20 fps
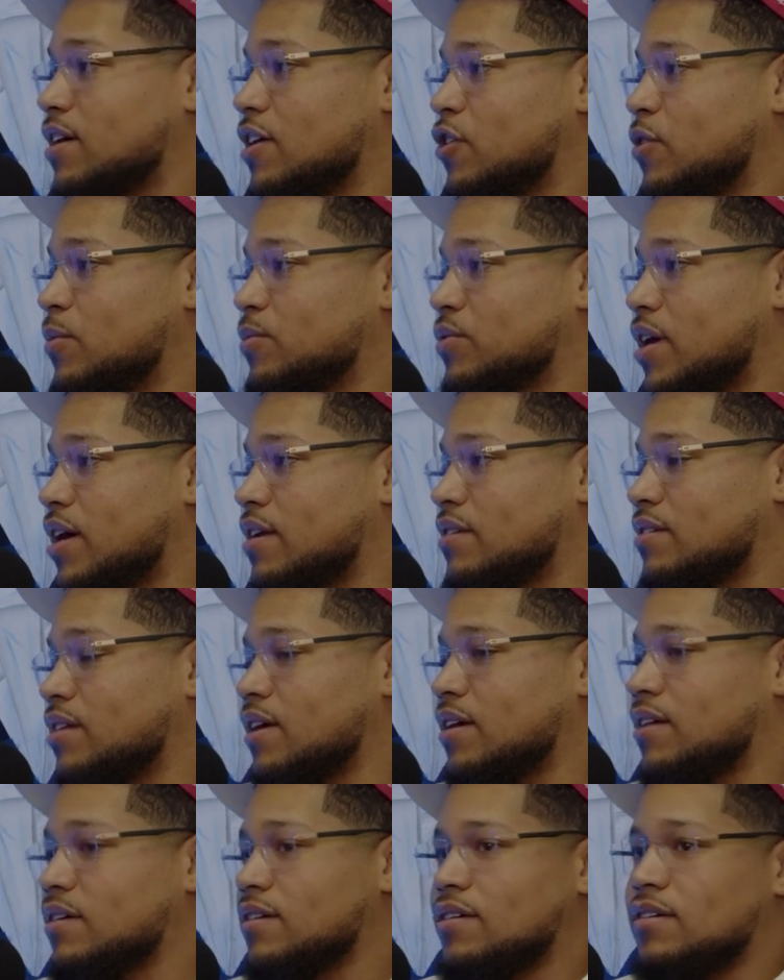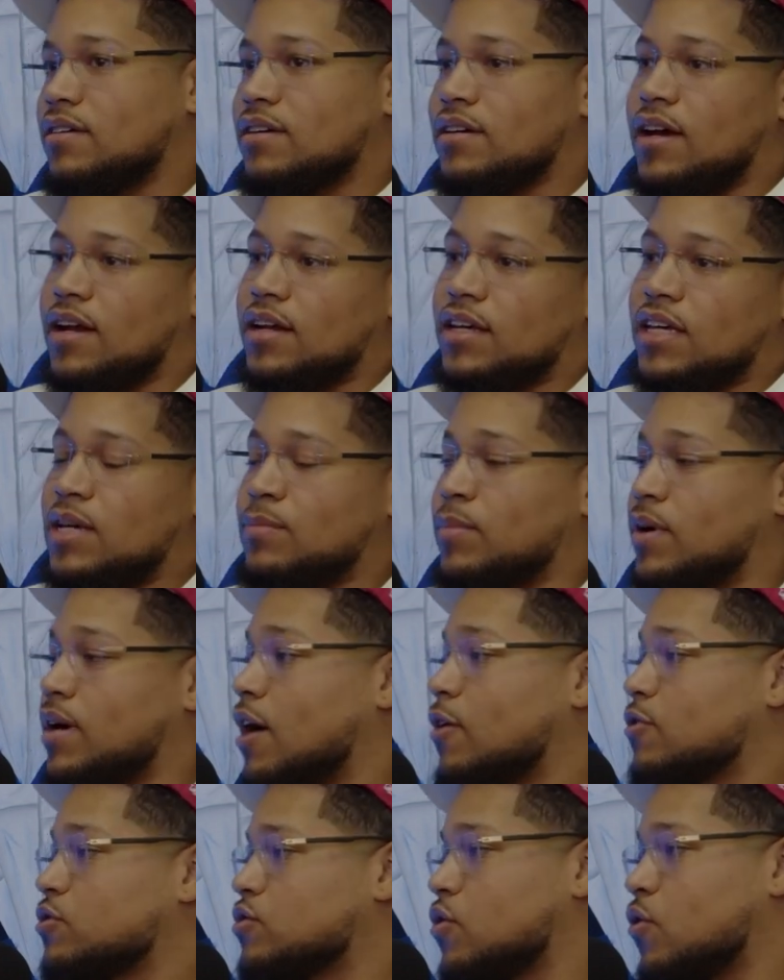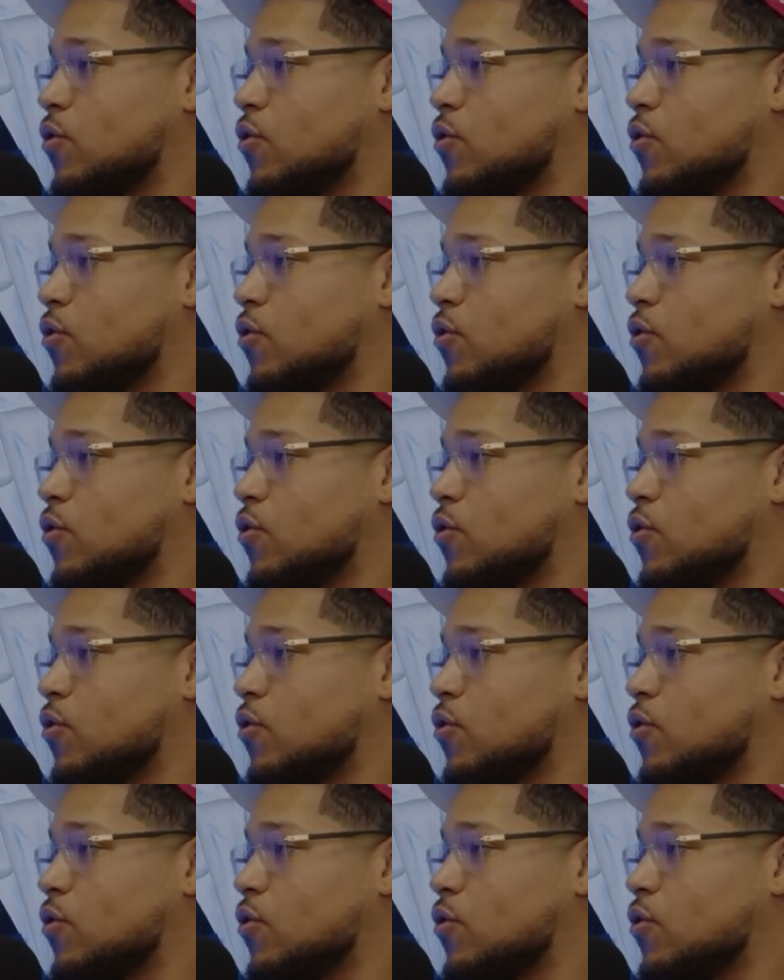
You know what I'm trying to say? Got to keep a household up.